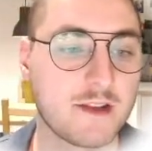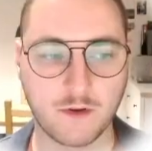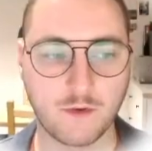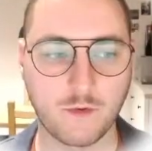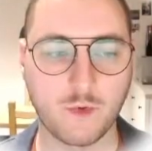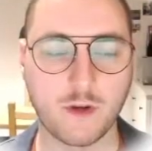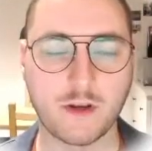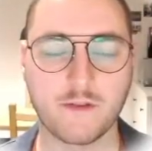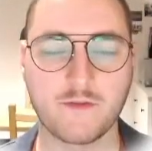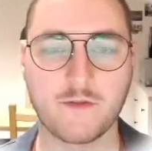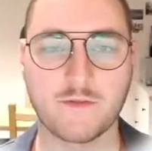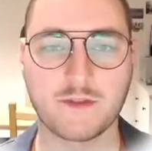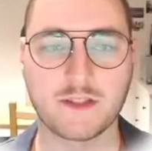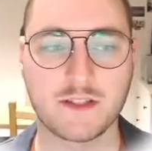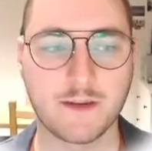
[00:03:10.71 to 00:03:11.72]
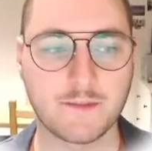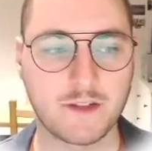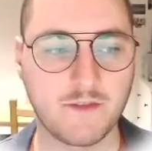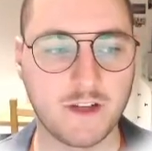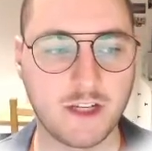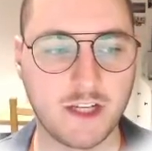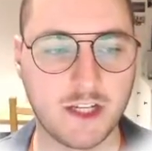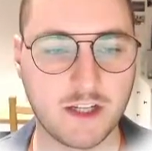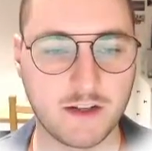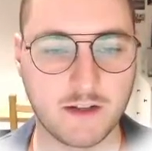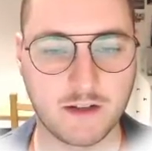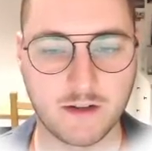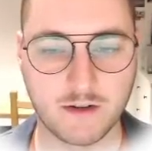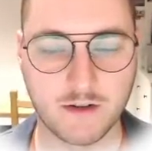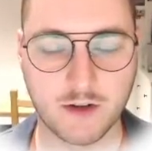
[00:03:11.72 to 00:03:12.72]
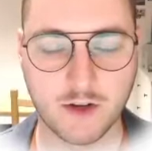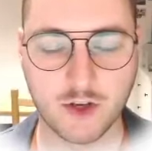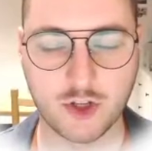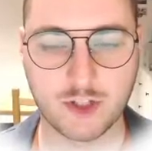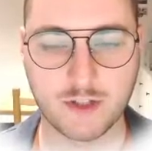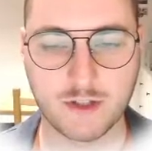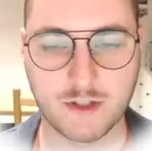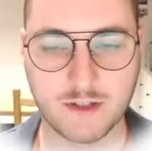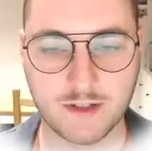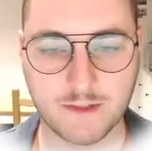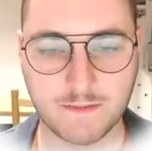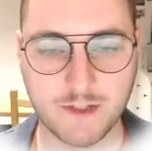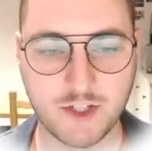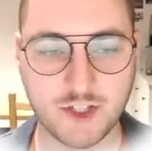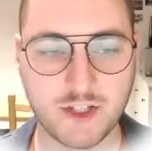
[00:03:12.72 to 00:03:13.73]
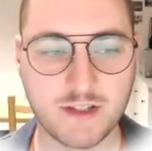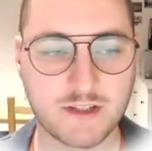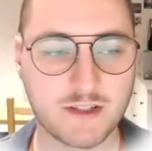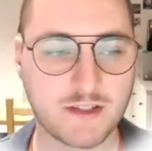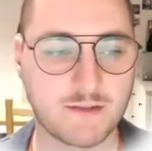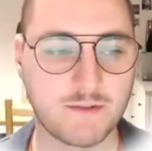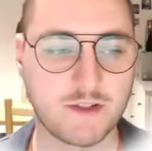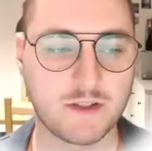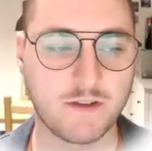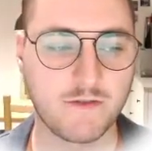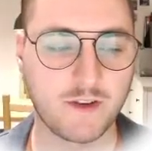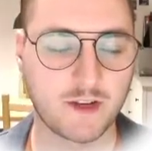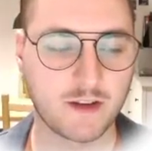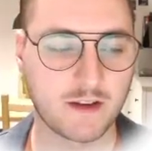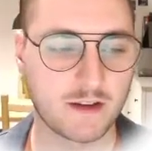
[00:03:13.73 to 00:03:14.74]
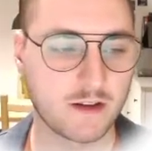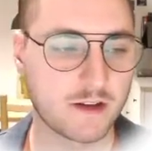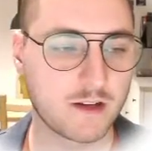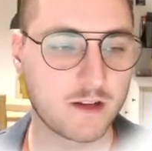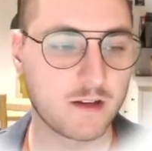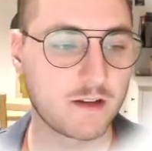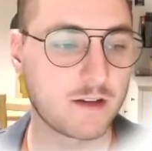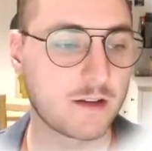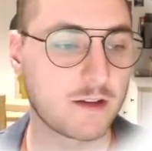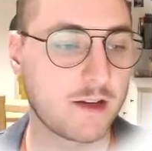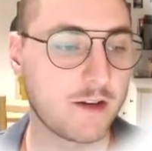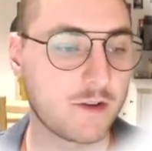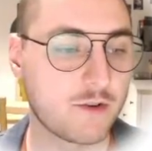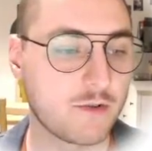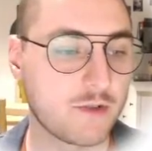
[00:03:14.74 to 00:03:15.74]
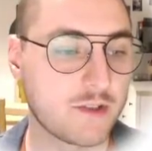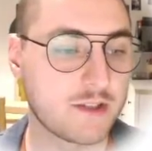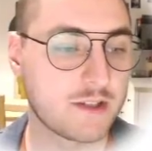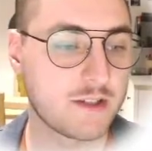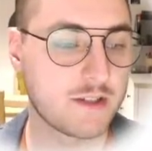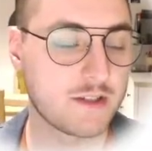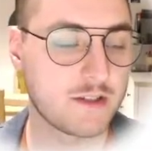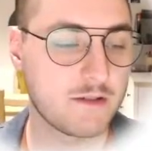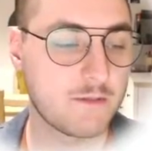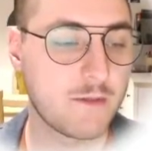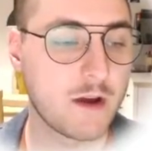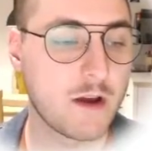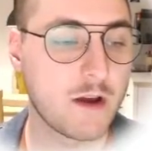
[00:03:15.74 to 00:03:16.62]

We have from SubtiWiki a species-specific category system.